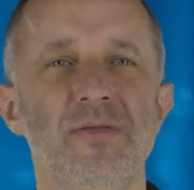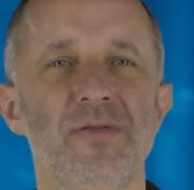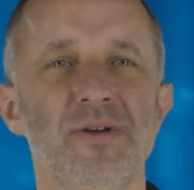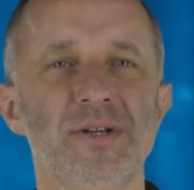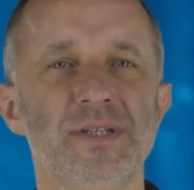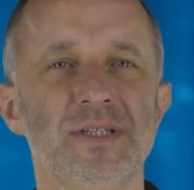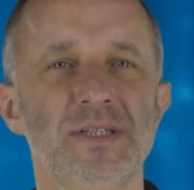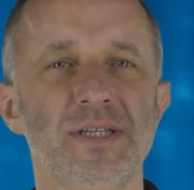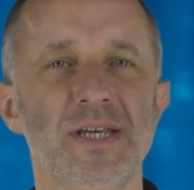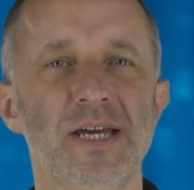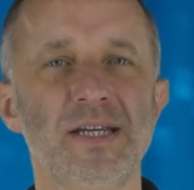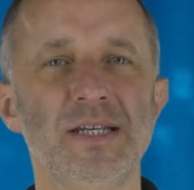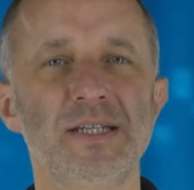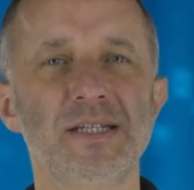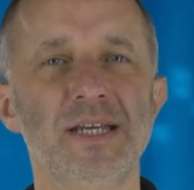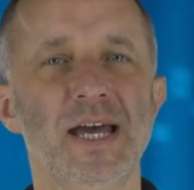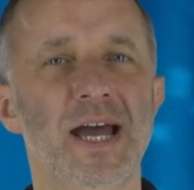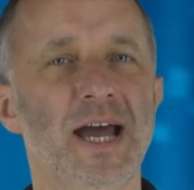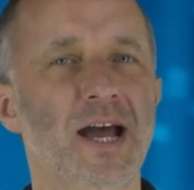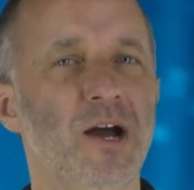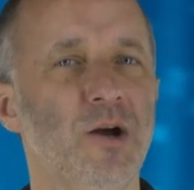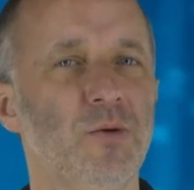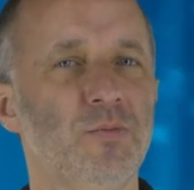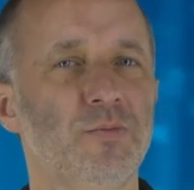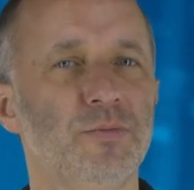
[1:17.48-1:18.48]
The data
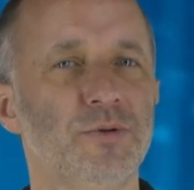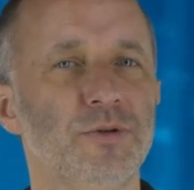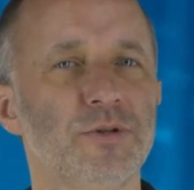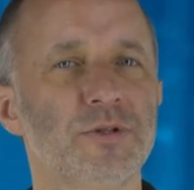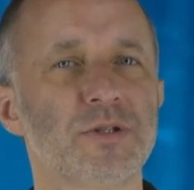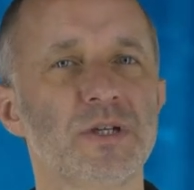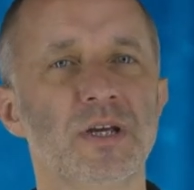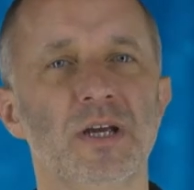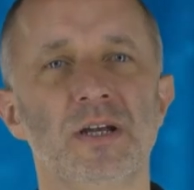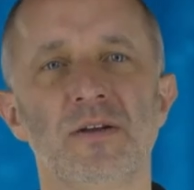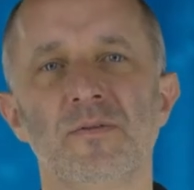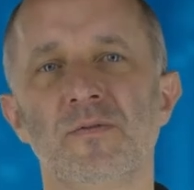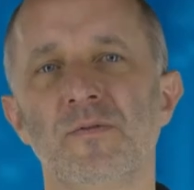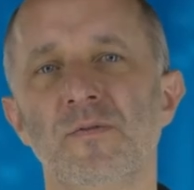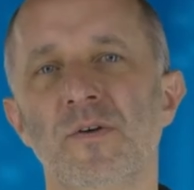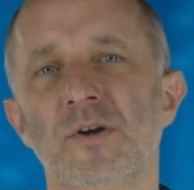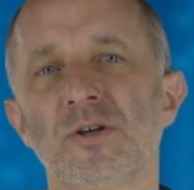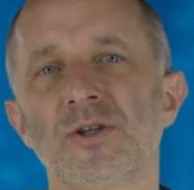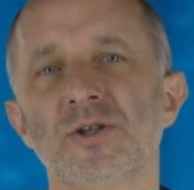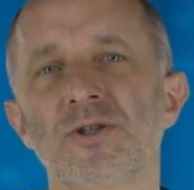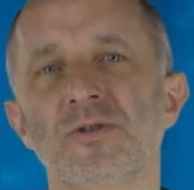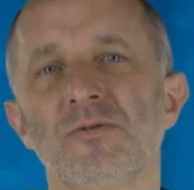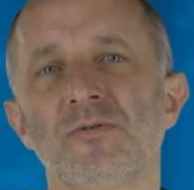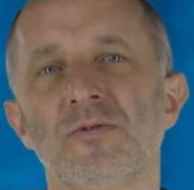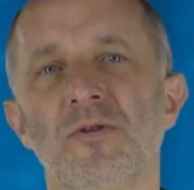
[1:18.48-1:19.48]
output and
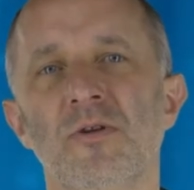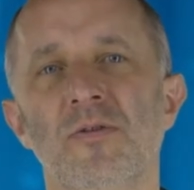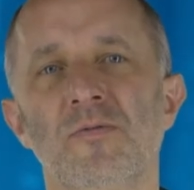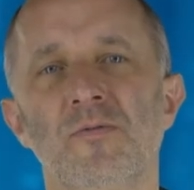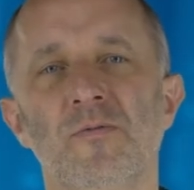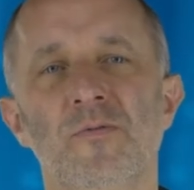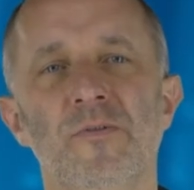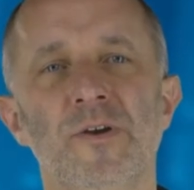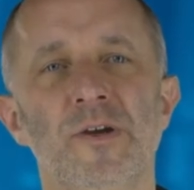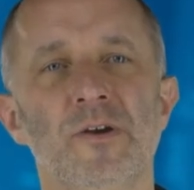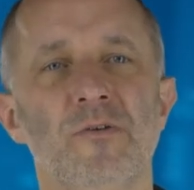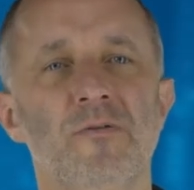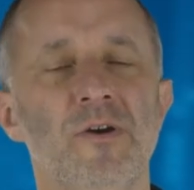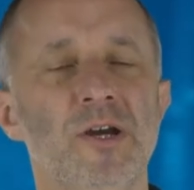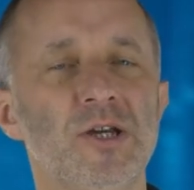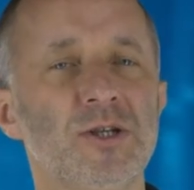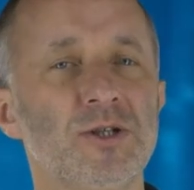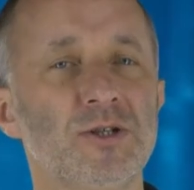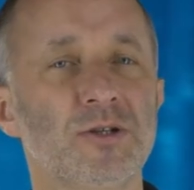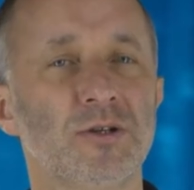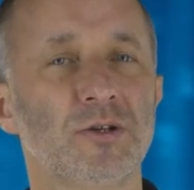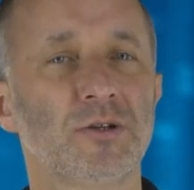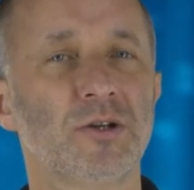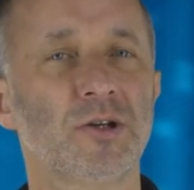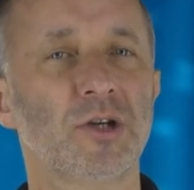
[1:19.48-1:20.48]
functional
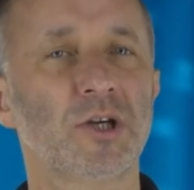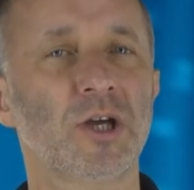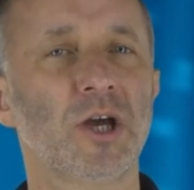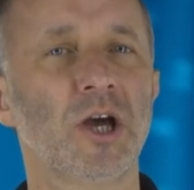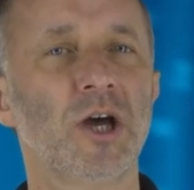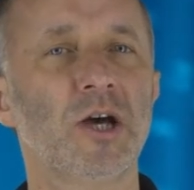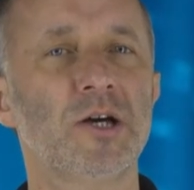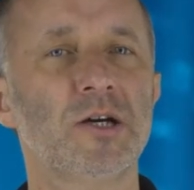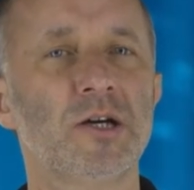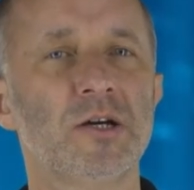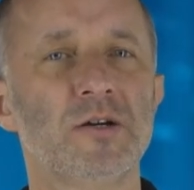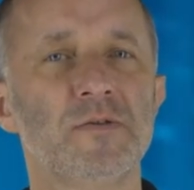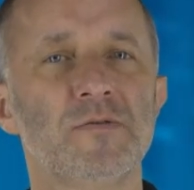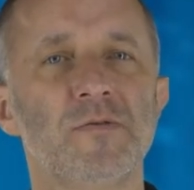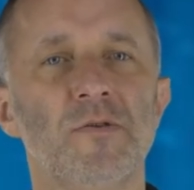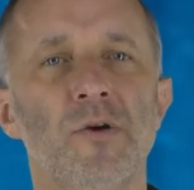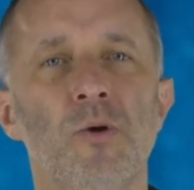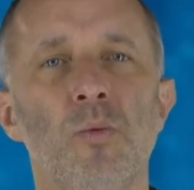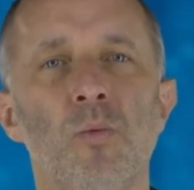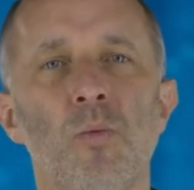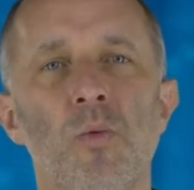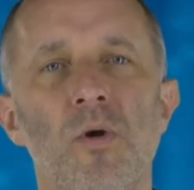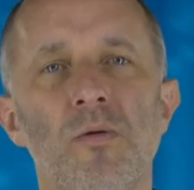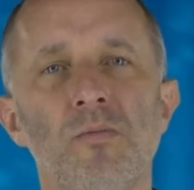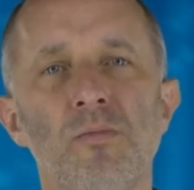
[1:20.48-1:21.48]
configuration occur over a
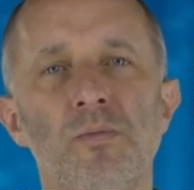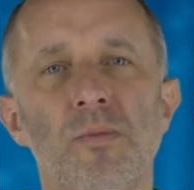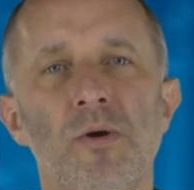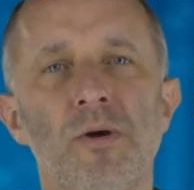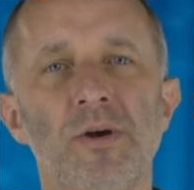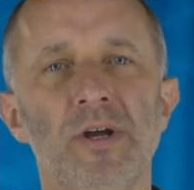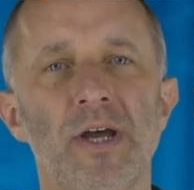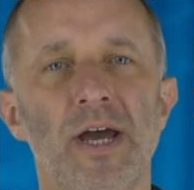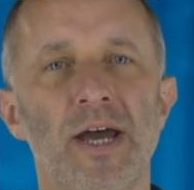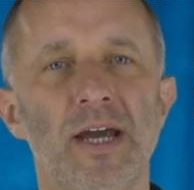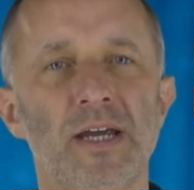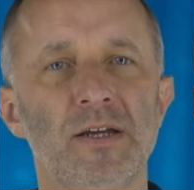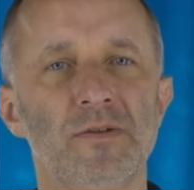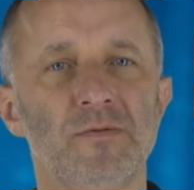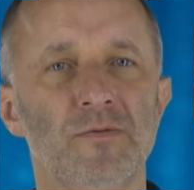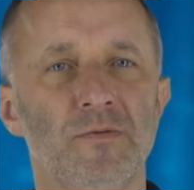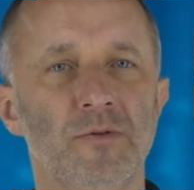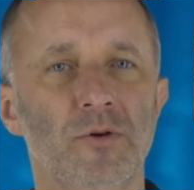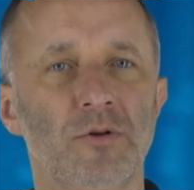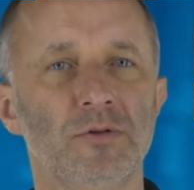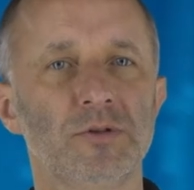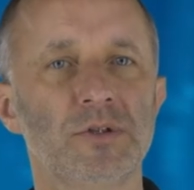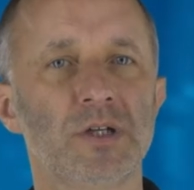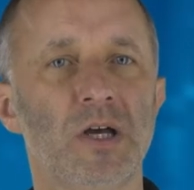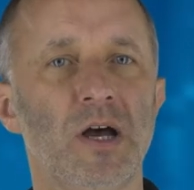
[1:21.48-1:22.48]
1.8
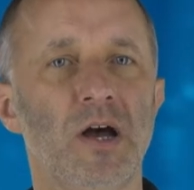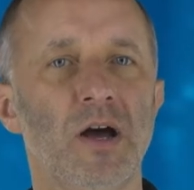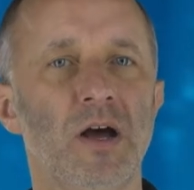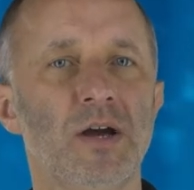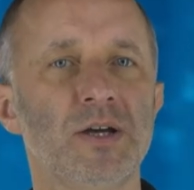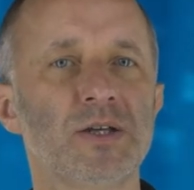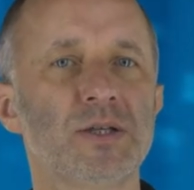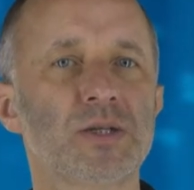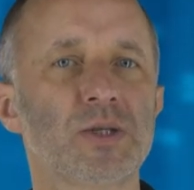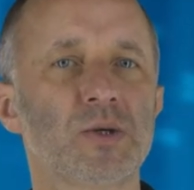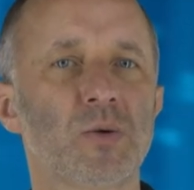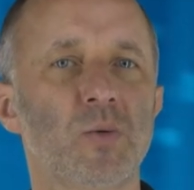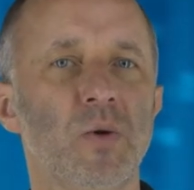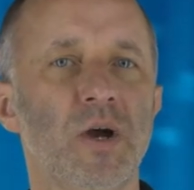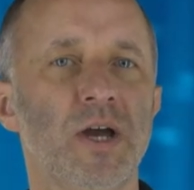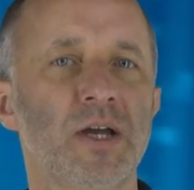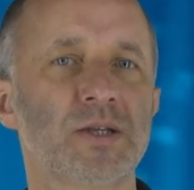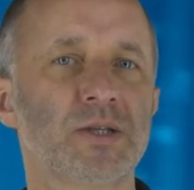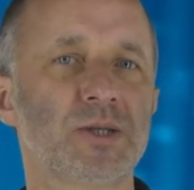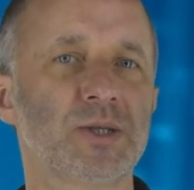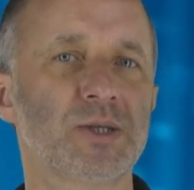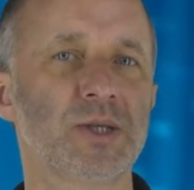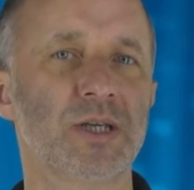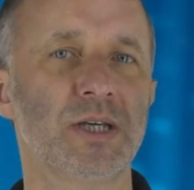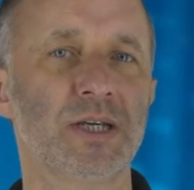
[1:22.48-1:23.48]
volt
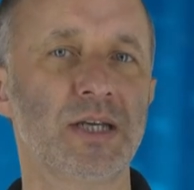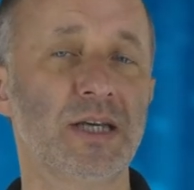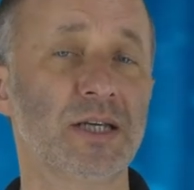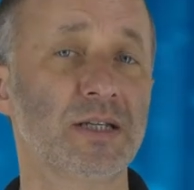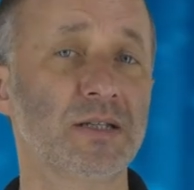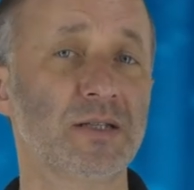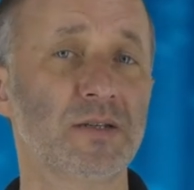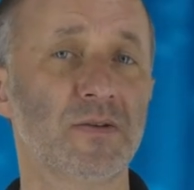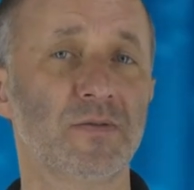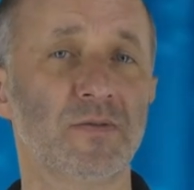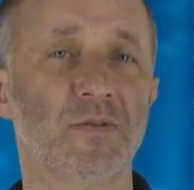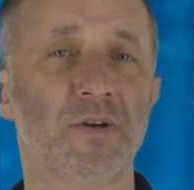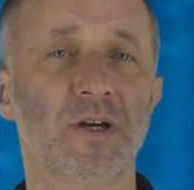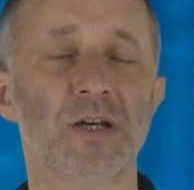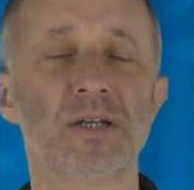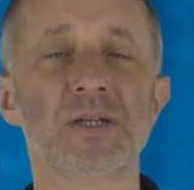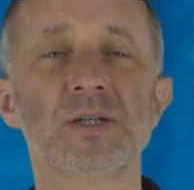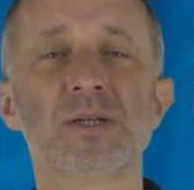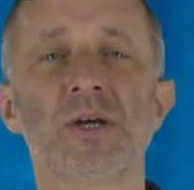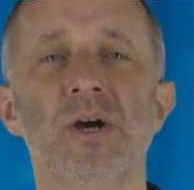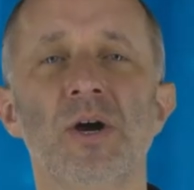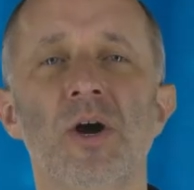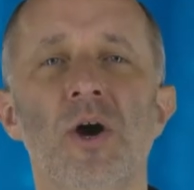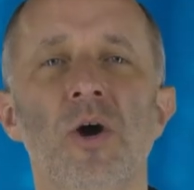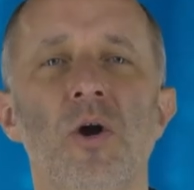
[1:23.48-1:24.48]
I2C
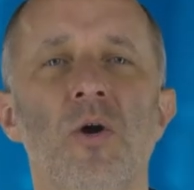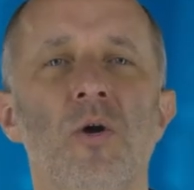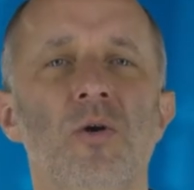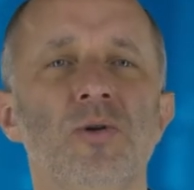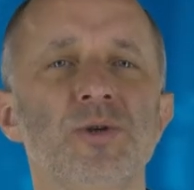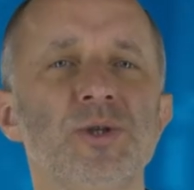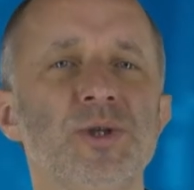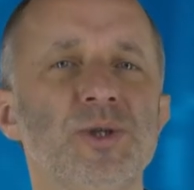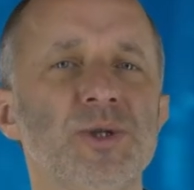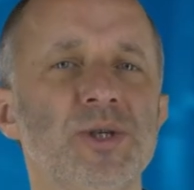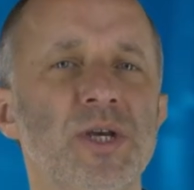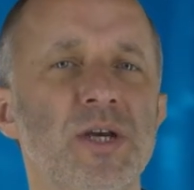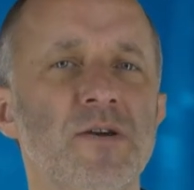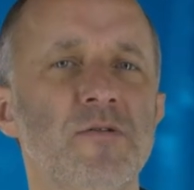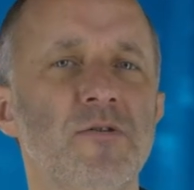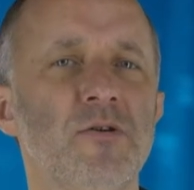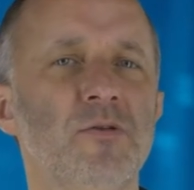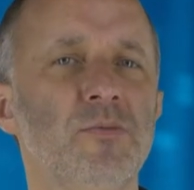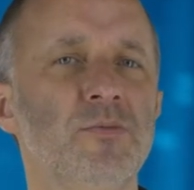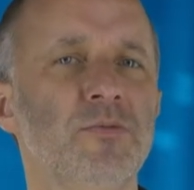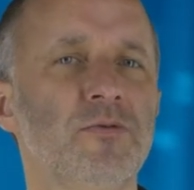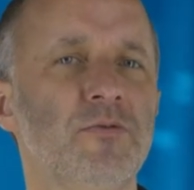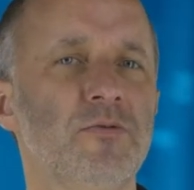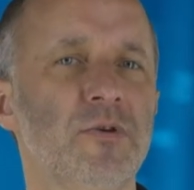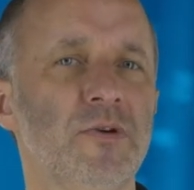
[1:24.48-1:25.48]
interface or serial
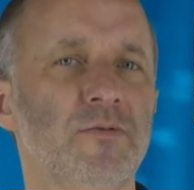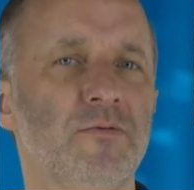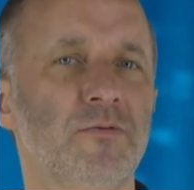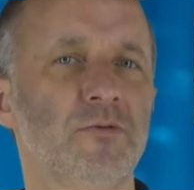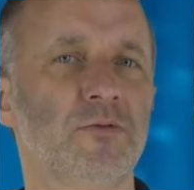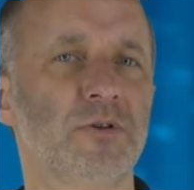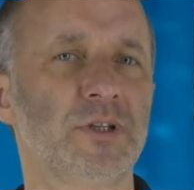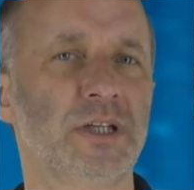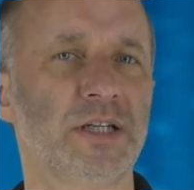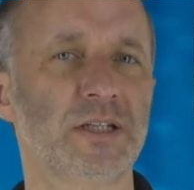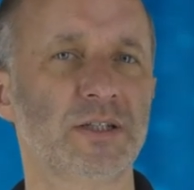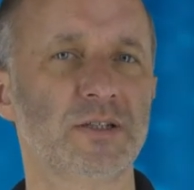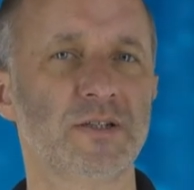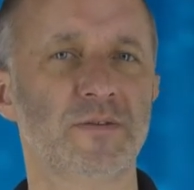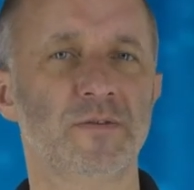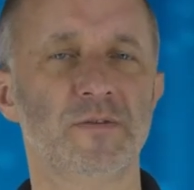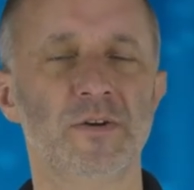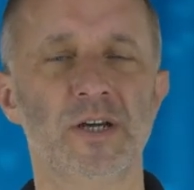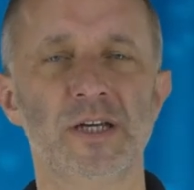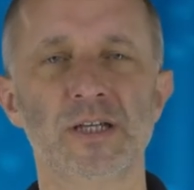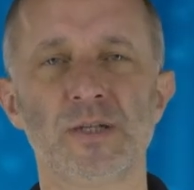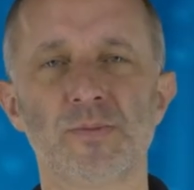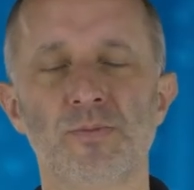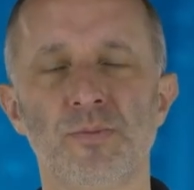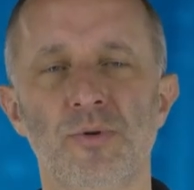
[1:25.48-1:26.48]
peripheral
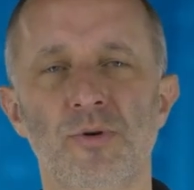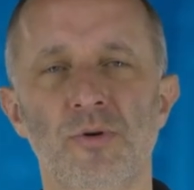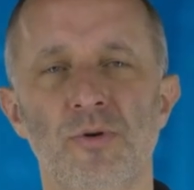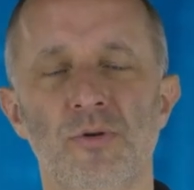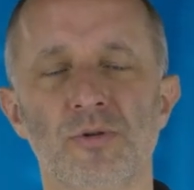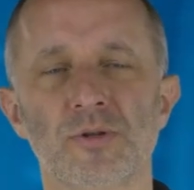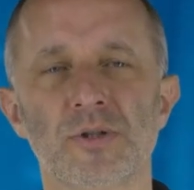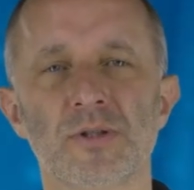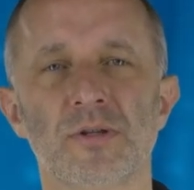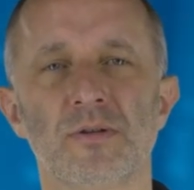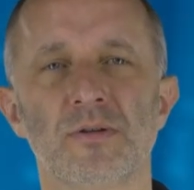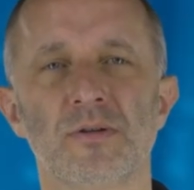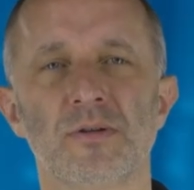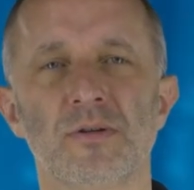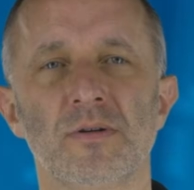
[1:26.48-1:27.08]
interface port,